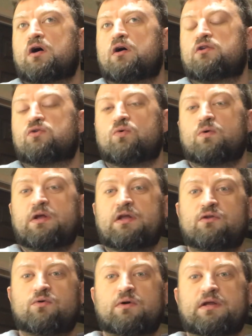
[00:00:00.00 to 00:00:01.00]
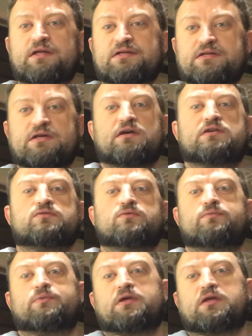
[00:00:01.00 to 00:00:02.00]
2026
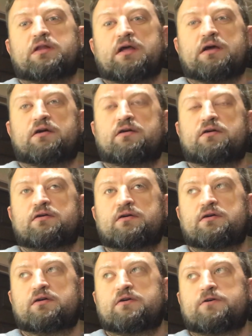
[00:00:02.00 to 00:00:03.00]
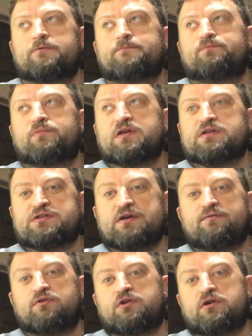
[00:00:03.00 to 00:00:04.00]
would be like
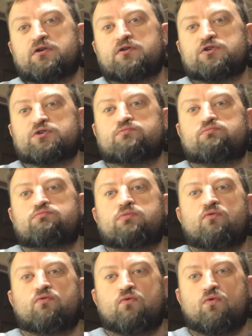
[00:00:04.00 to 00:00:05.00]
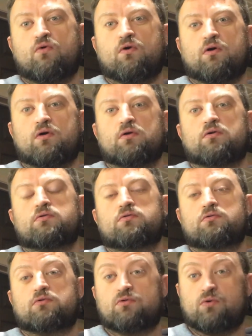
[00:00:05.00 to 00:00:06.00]
7 years before
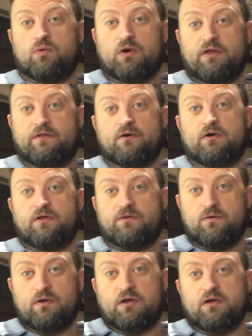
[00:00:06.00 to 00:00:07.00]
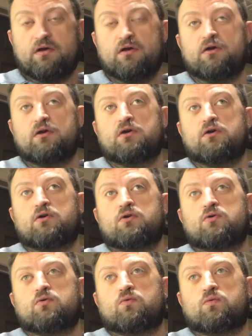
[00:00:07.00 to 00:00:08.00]
2033,
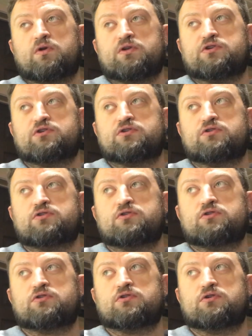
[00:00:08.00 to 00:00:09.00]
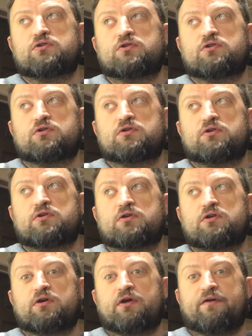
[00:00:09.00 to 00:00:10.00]
which,
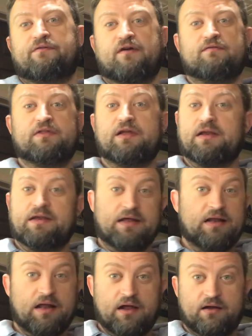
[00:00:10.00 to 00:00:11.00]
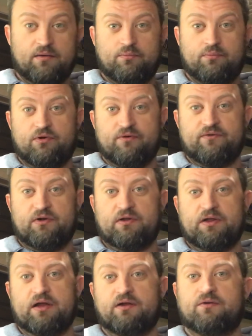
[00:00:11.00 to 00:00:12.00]
if everything did line up
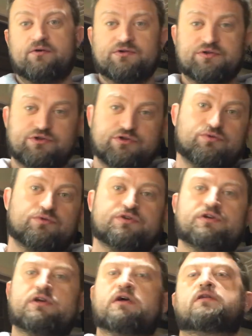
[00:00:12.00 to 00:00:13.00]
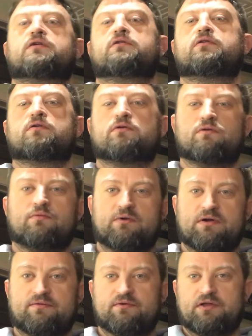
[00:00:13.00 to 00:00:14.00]
perfectly, I know there's a Jewish calendar or
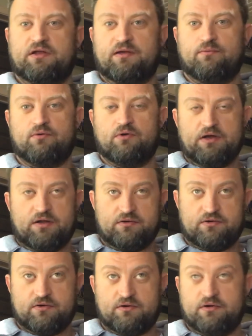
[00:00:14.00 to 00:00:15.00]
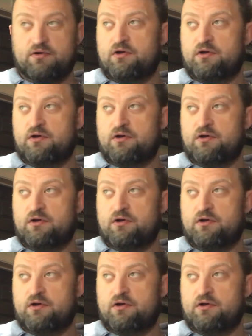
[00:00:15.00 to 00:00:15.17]
whatever, the Hebrew calendar,